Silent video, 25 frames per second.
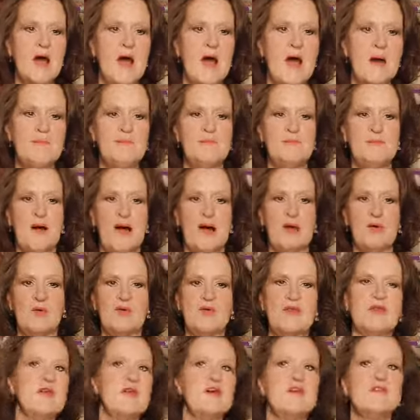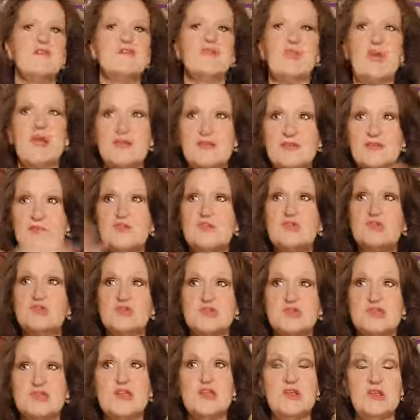about phrases you
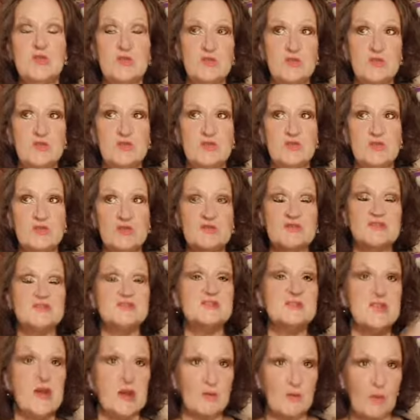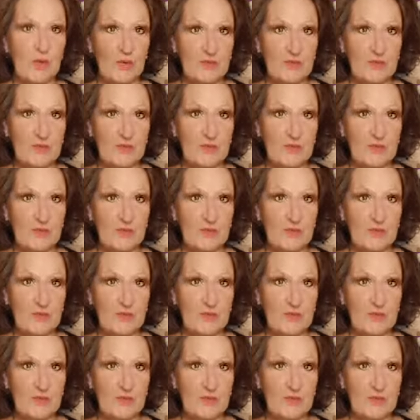should use to sound more